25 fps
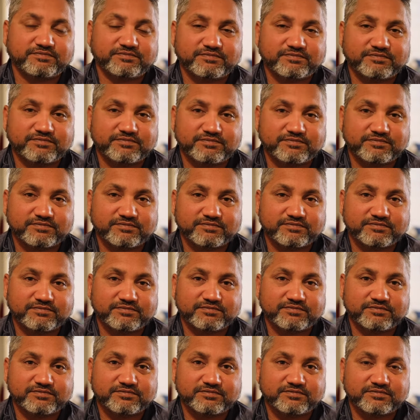
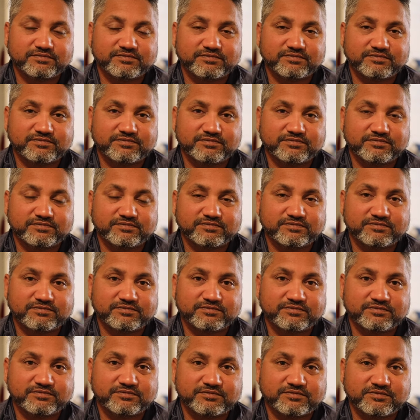[no speech]